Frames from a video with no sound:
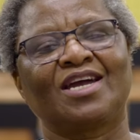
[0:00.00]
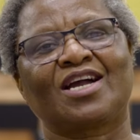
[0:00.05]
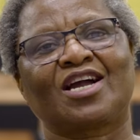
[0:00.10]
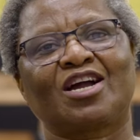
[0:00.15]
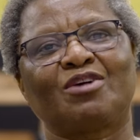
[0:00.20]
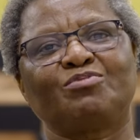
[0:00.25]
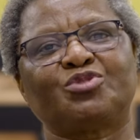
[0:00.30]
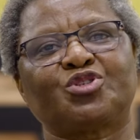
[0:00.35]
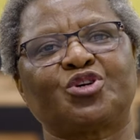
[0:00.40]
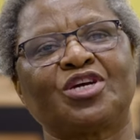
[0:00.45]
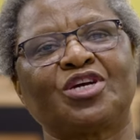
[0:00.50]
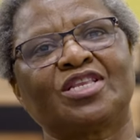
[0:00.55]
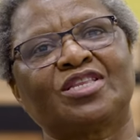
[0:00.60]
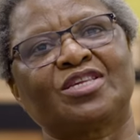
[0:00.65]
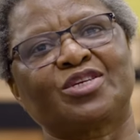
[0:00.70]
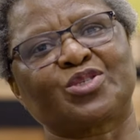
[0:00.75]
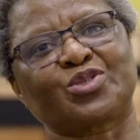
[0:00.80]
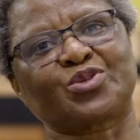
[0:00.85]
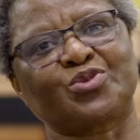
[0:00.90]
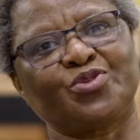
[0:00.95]
Come join
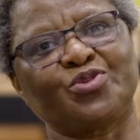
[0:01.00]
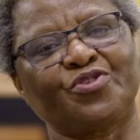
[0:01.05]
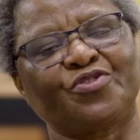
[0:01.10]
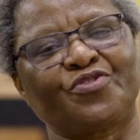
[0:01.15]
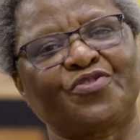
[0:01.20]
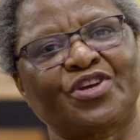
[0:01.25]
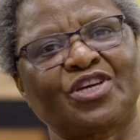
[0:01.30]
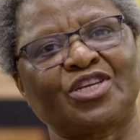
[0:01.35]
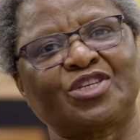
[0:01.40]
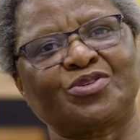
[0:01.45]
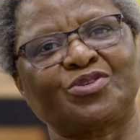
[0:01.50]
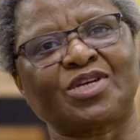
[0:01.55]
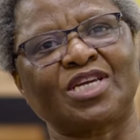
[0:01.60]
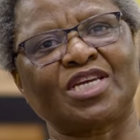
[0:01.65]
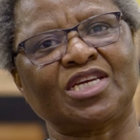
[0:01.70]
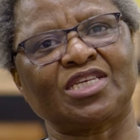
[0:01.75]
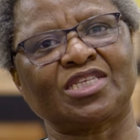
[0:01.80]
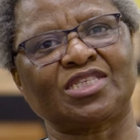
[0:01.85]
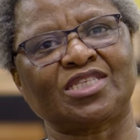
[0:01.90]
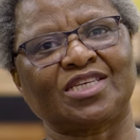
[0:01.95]
the School of
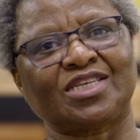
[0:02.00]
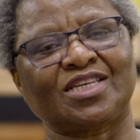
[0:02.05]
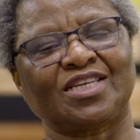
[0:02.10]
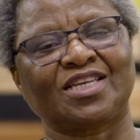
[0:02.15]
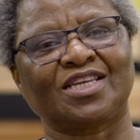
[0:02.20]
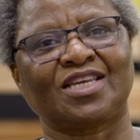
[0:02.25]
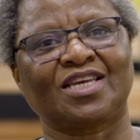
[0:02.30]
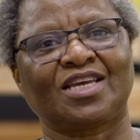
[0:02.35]
Education,